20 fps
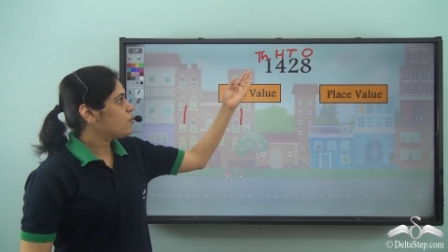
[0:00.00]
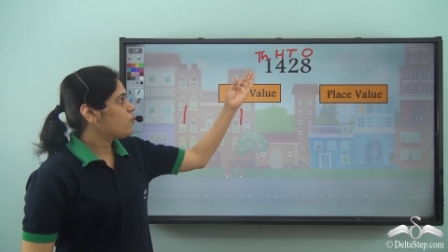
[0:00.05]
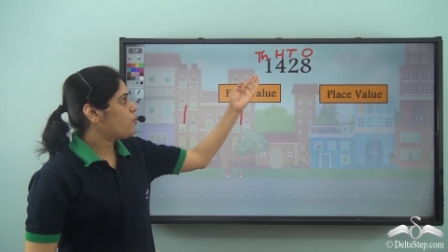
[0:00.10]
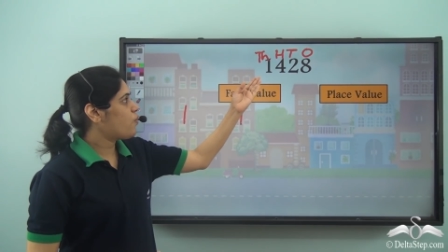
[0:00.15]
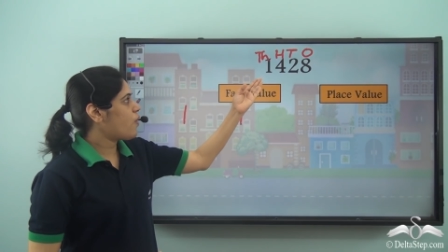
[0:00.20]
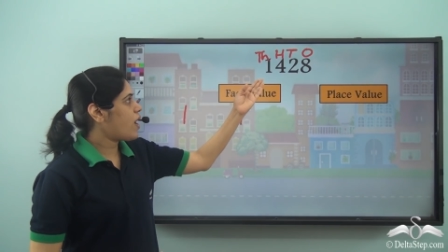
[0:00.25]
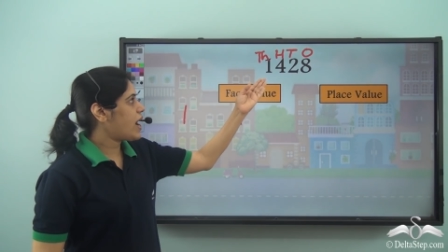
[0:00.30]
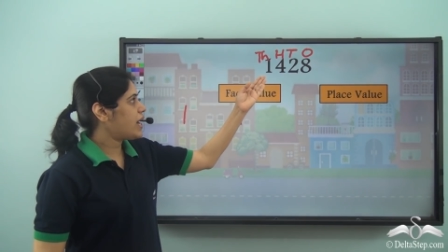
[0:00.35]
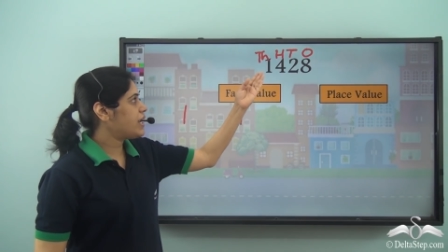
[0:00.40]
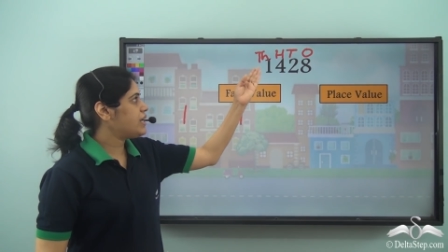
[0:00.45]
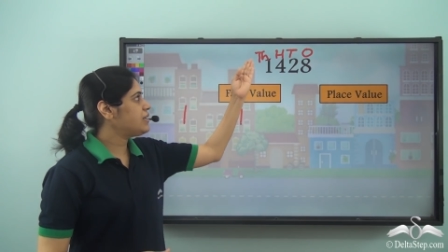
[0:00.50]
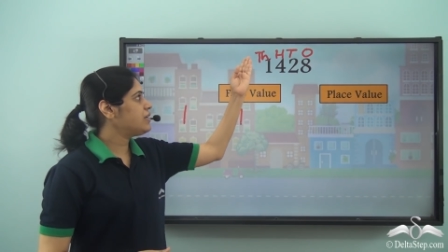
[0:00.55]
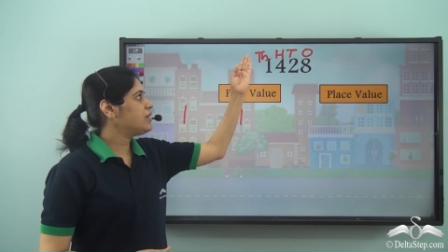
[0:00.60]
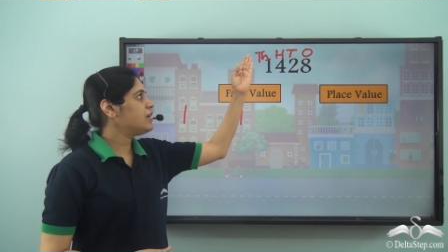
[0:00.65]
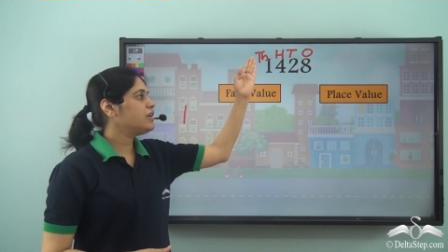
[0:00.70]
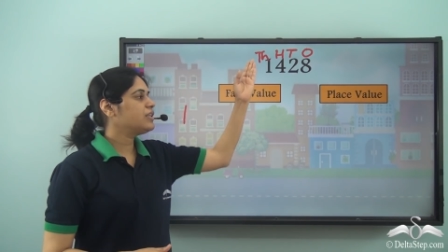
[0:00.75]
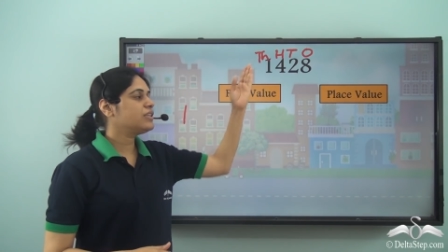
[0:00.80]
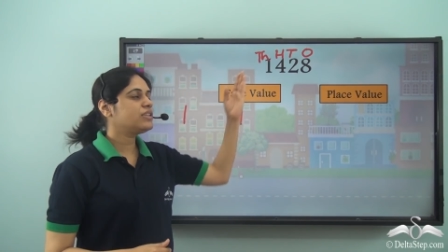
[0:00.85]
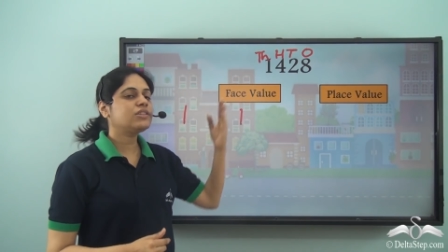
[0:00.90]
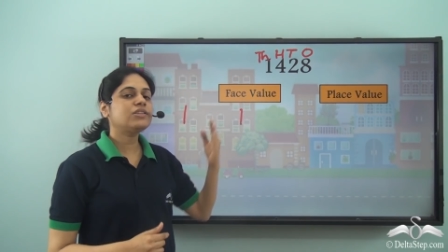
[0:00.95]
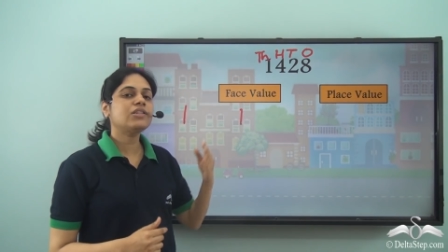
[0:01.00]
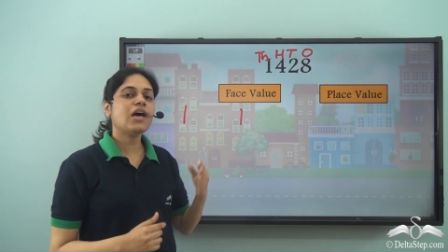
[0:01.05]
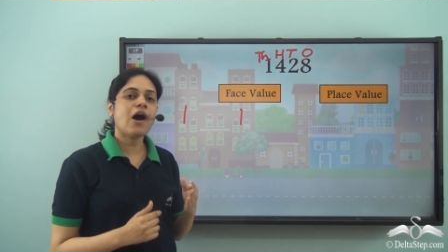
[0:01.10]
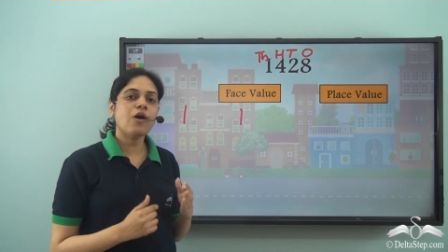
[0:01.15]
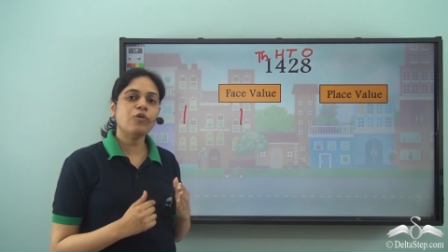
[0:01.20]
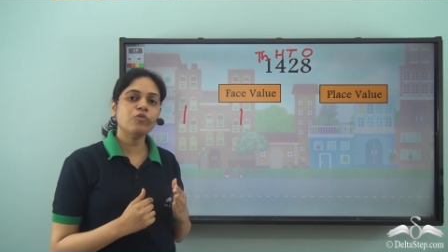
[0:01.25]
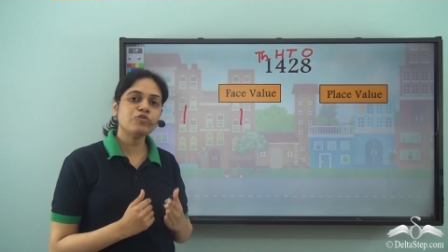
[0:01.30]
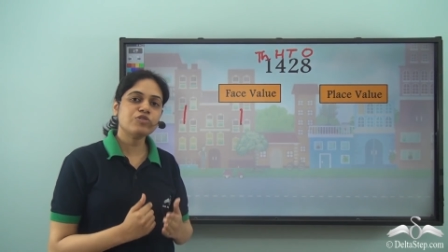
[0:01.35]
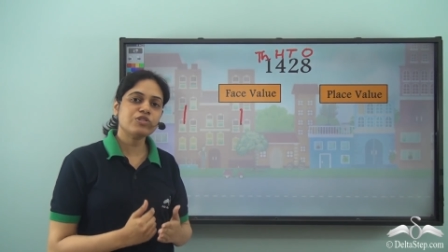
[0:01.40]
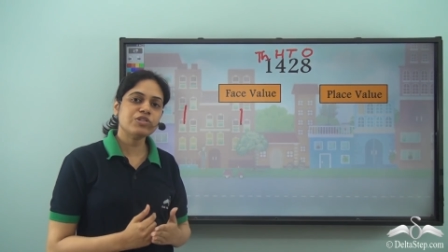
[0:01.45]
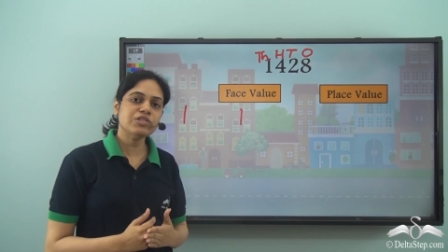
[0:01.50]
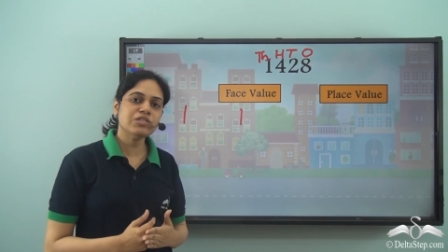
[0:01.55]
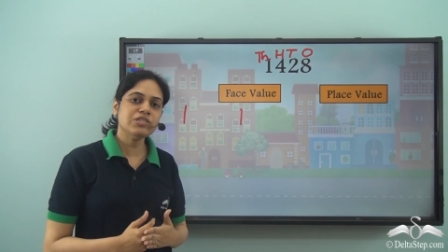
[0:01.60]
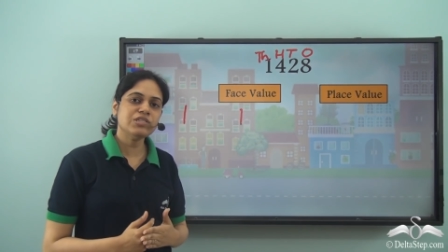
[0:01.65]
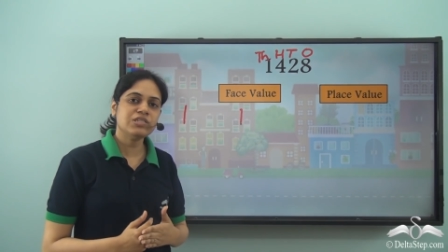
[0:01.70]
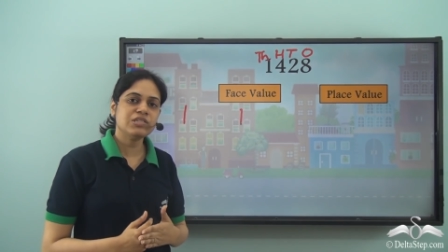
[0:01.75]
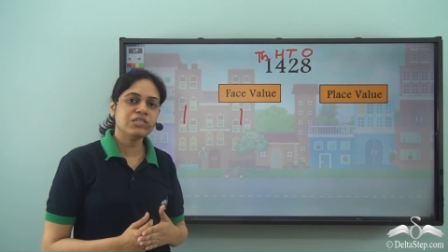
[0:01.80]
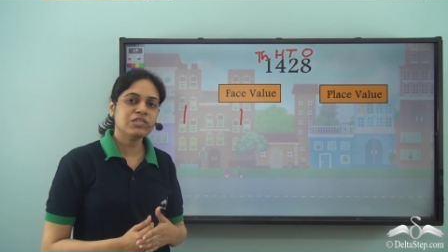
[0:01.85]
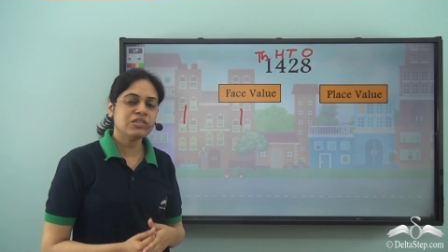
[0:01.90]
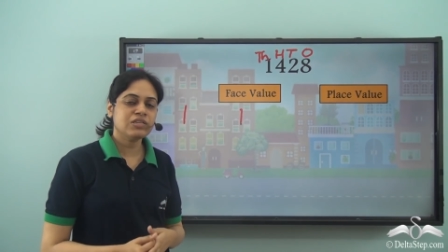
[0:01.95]
1
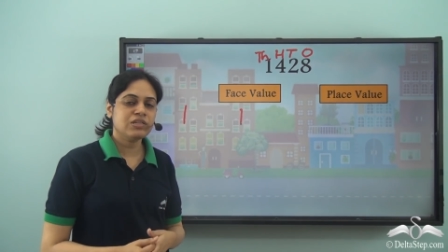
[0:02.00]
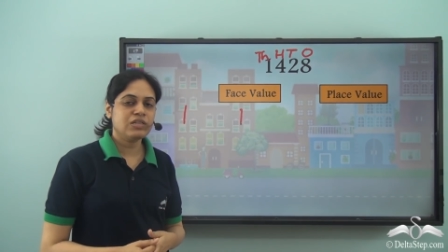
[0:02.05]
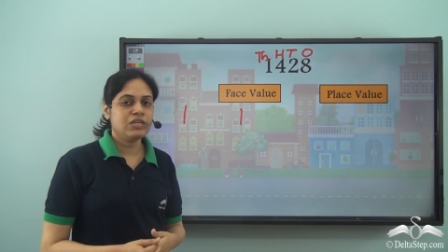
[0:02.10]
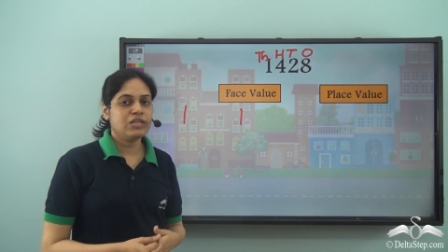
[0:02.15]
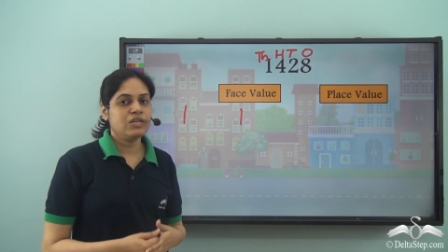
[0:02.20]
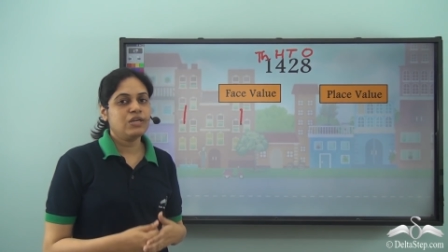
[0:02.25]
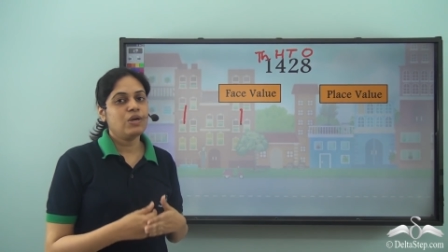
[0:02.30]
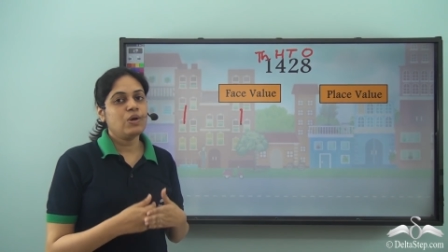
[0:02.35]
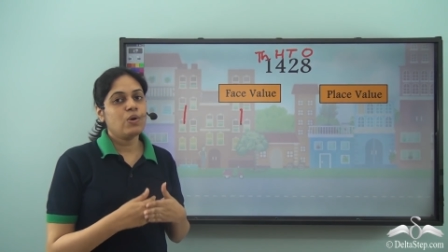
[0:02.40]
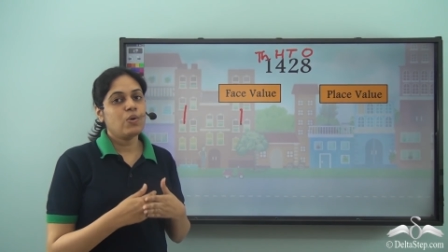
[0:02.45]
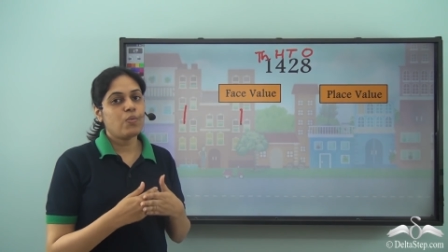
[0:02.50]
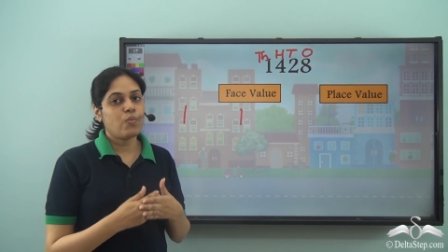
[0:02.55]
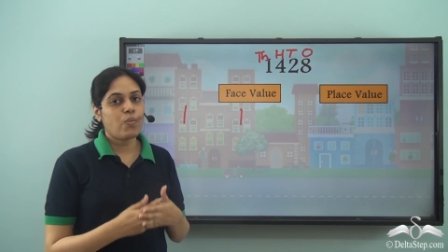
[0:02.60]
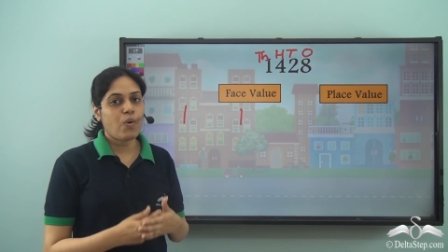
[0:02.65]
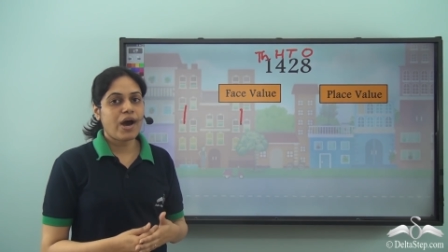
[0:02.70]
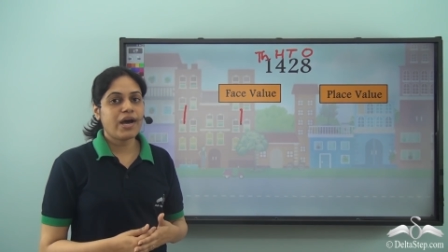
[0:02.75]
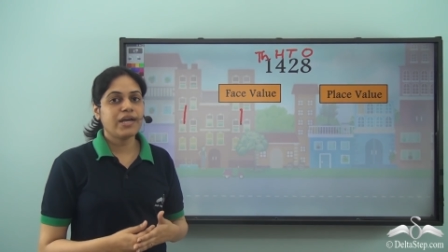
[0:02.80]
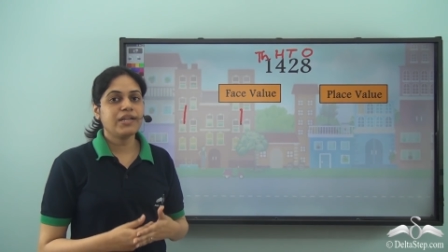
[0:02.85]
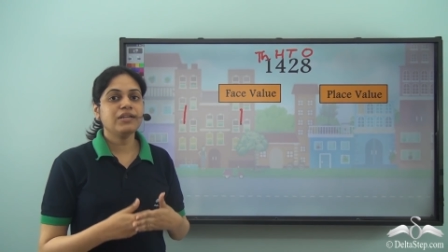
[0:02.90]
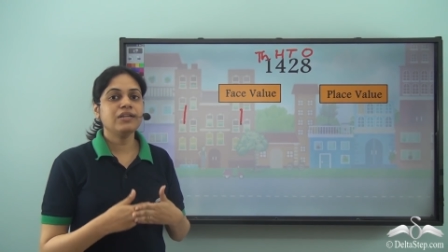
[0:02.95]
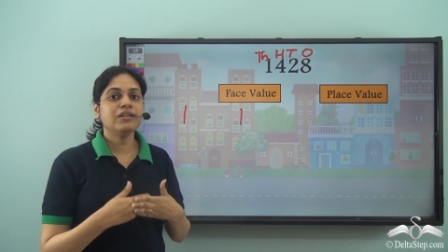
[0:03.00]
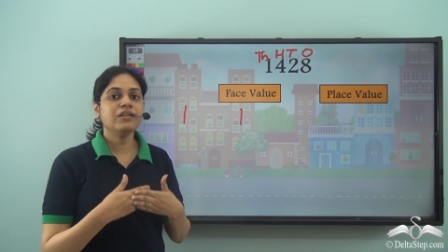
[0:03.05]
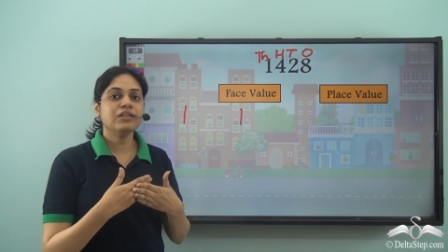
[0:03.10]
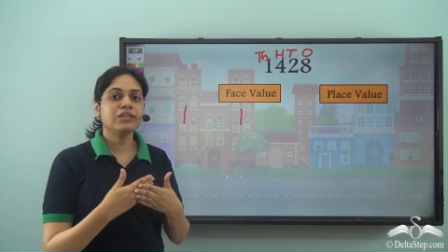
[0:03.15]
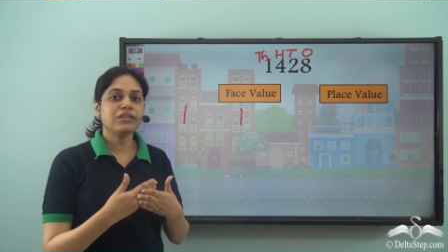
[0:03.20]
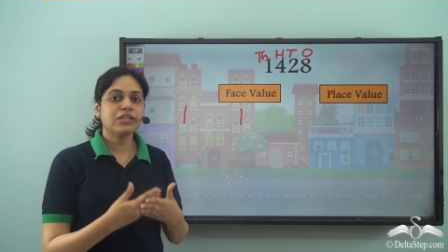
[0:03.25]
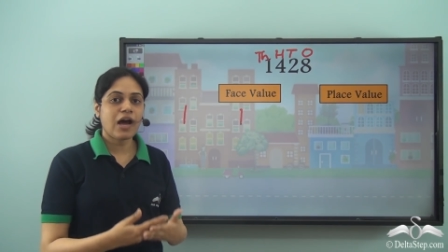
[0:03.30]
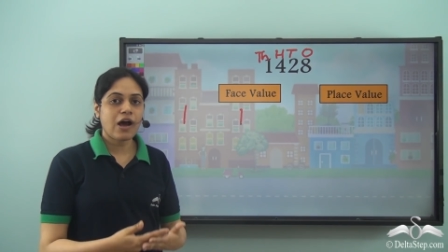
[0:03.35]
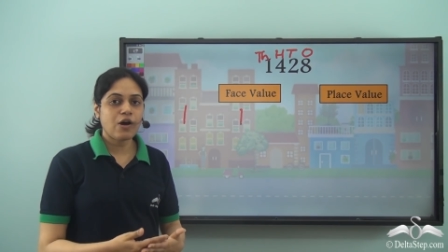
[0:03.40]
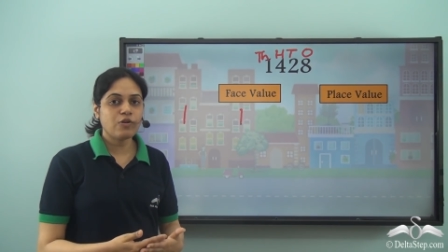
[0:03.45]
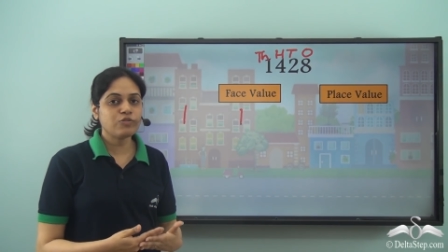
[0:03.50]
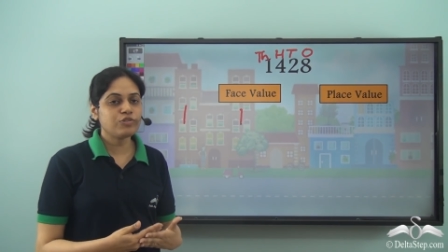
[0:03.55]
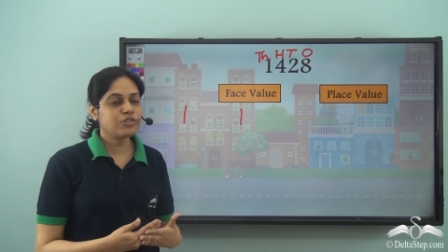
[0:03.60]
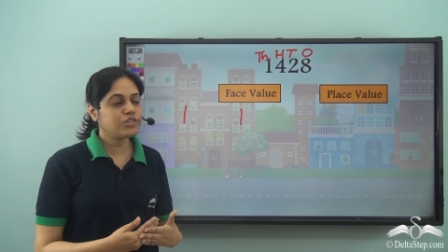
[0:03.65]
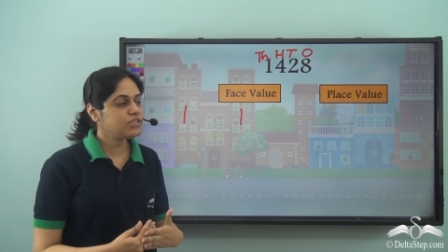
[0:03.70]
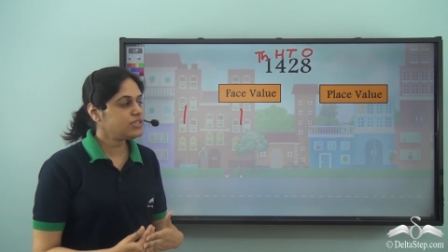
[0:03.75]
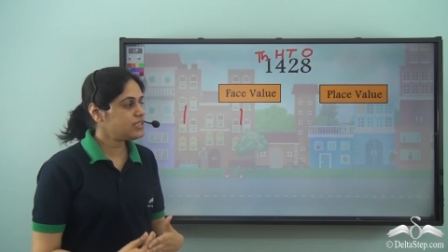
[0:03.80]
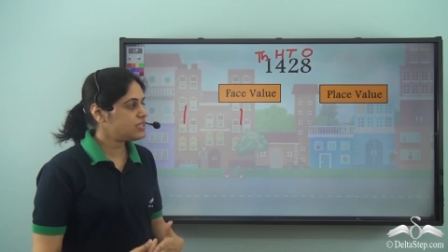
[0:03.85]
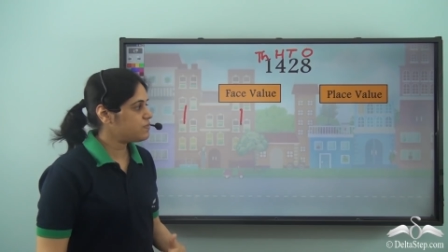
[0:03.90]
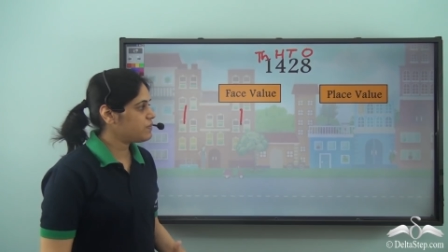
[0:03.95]
thousands. 1
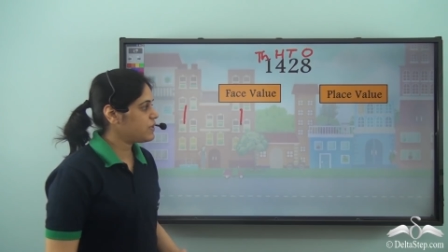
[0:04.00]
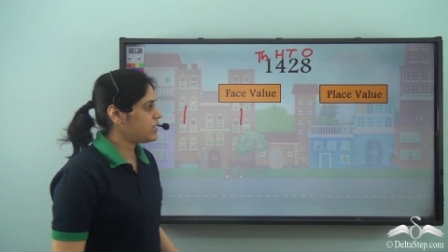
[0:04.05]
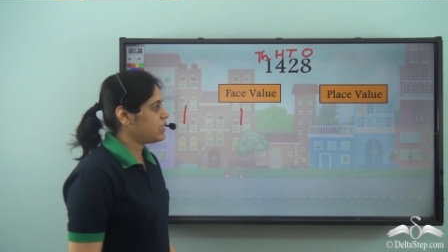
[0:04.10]
thousands